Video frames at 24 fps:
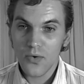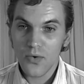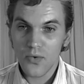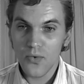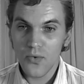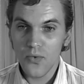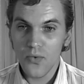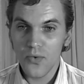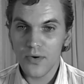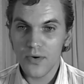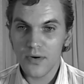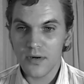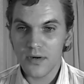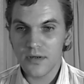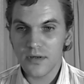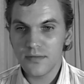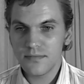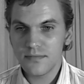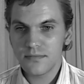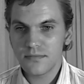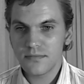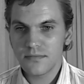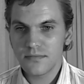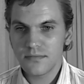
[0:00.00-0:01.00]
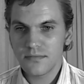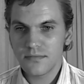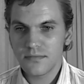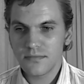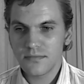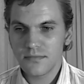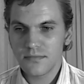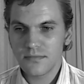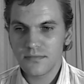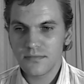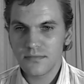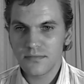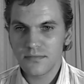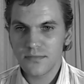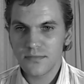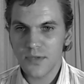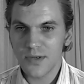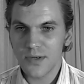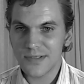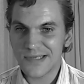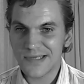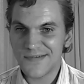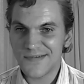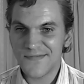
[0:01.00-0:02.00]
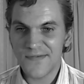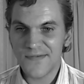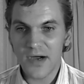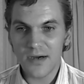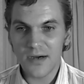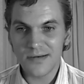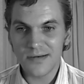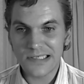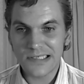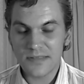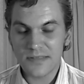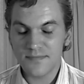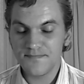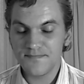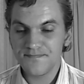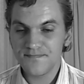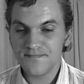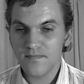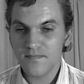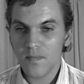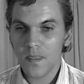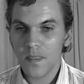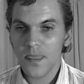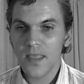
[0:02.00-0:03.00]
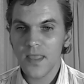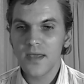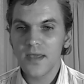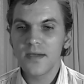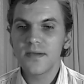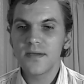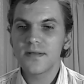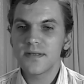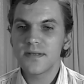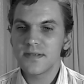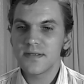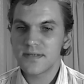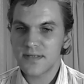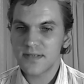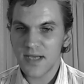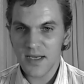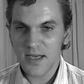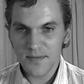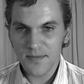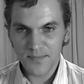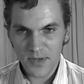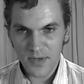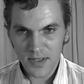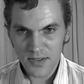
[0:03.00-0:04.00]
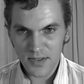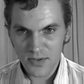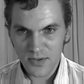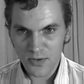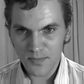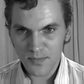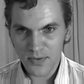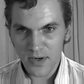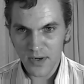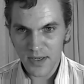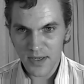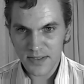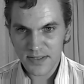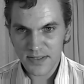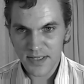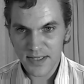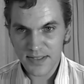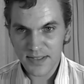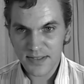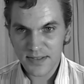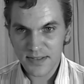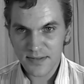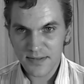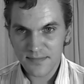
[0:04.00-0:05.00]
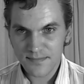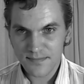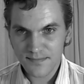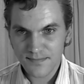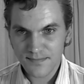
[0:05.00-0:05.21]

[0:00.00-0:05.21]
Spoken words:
Or are they following the same political process